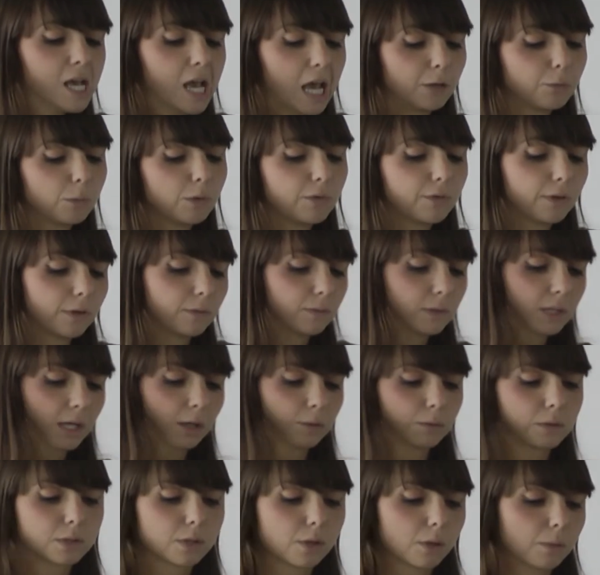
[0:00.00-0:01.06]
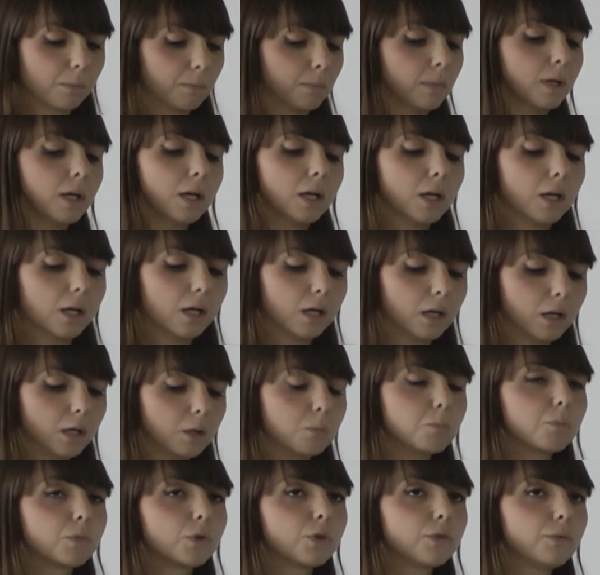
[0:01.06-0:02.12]
and we found out some
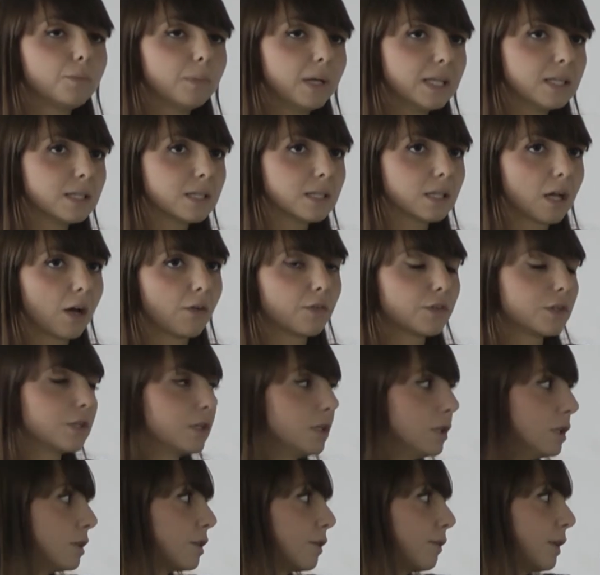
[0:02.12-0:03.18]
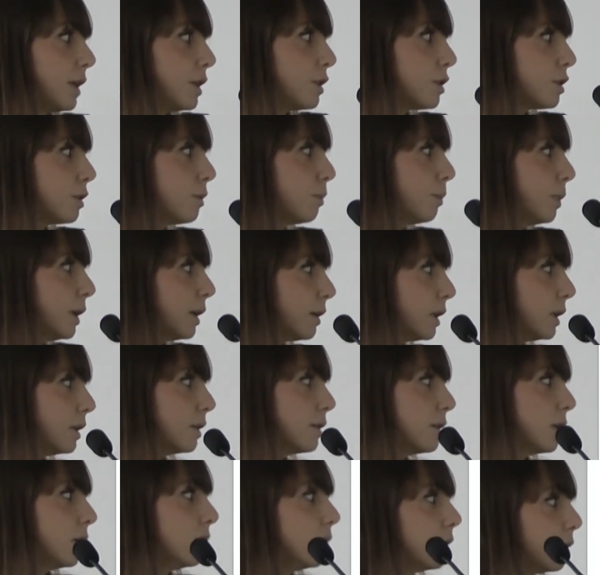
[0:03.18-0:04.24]
improvements after the intervention
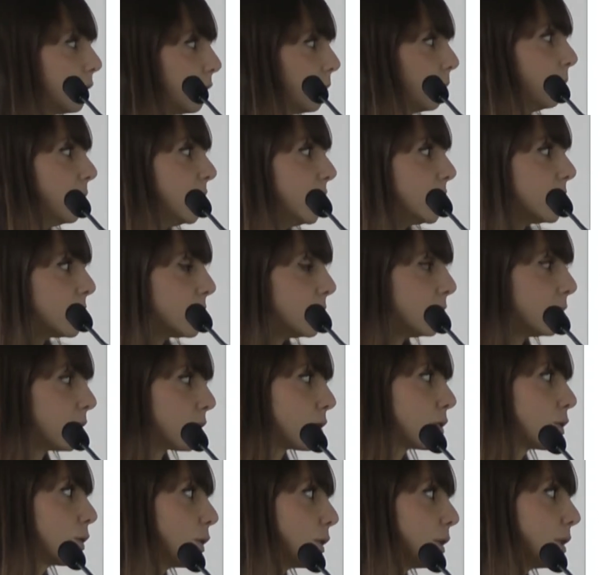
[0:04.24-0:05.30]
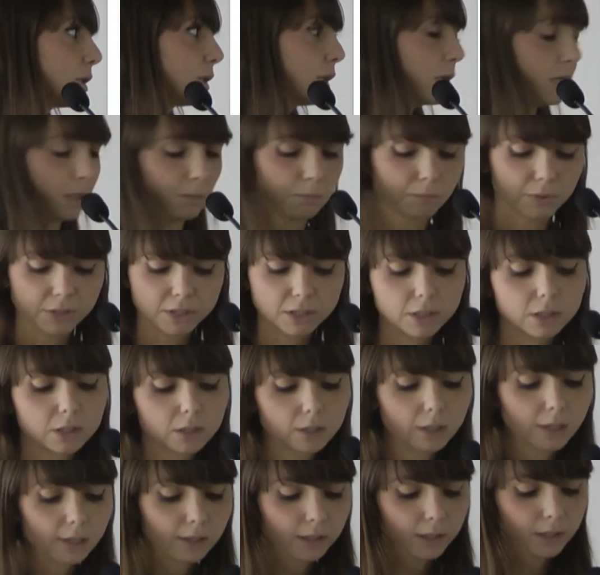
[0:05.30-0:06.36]
period in the mean zeta scores, in
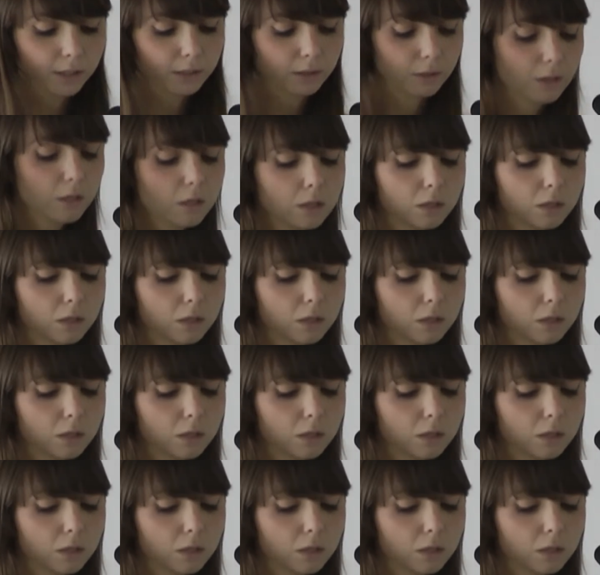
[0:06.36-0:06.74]
particular in